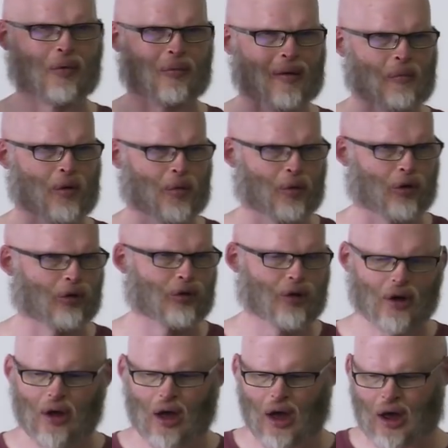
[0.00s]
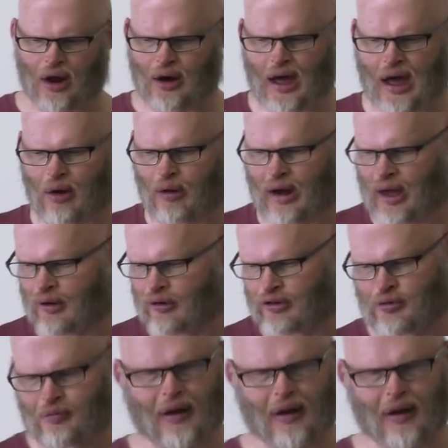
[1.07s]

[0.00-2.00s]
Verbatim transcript: more memorable, and how a language